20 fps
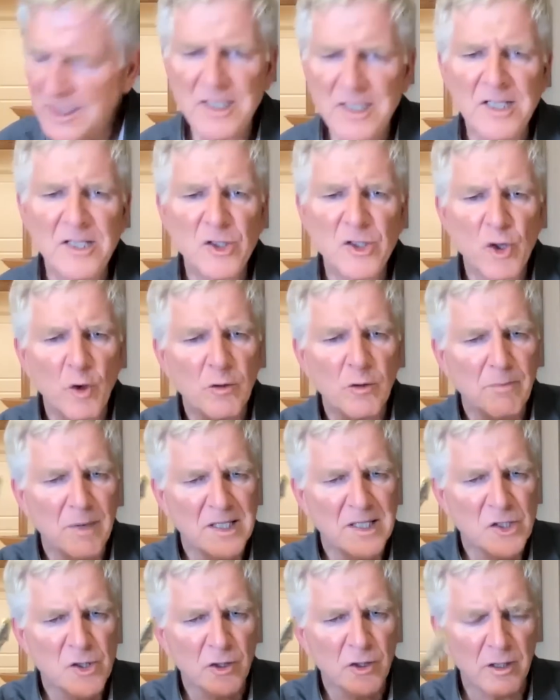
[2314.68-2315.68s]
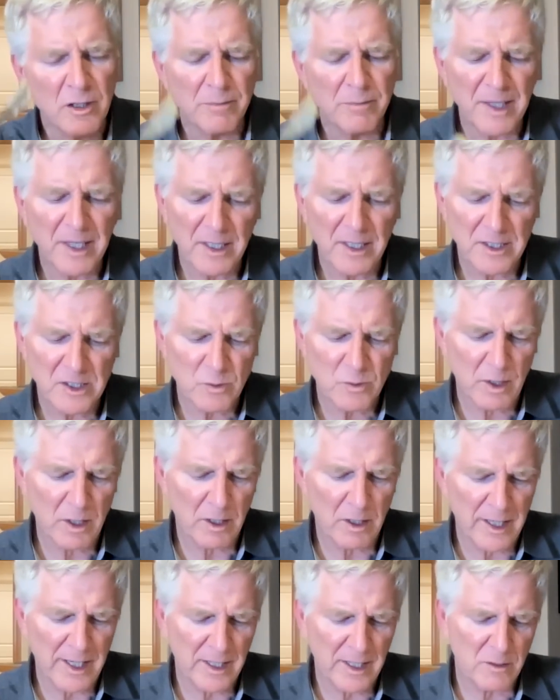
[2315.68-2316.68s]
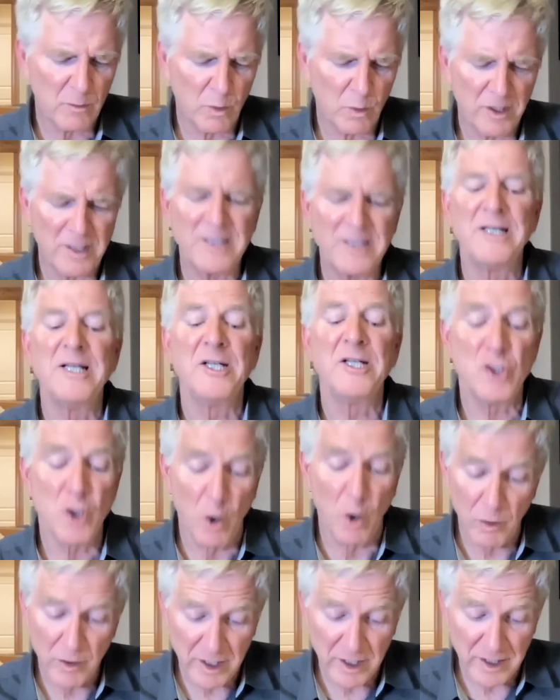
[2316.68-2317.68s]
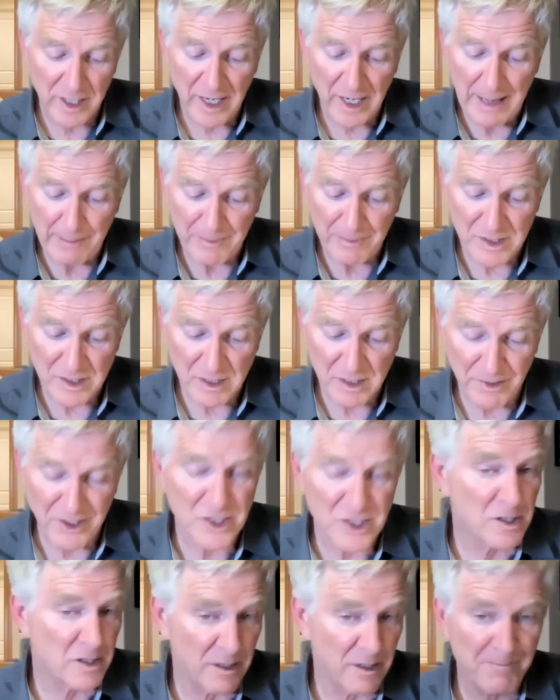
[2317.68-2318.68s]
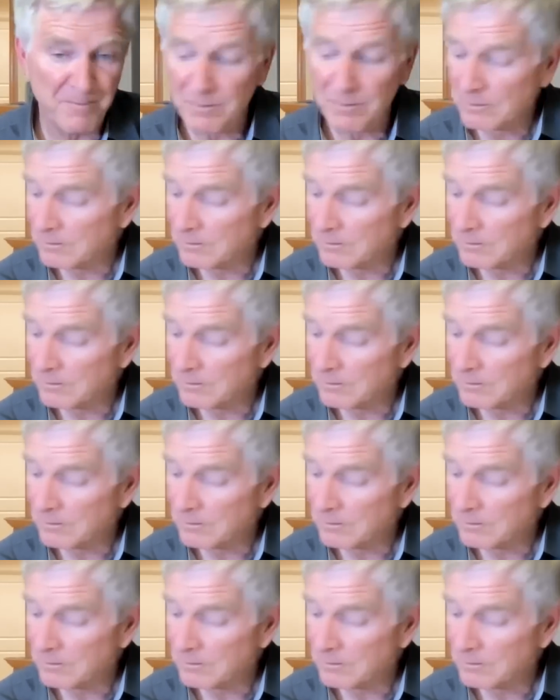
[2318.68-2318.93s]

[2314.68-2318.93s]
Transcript: Dijon mustard because we all like the word Dijon, and that happens to be just a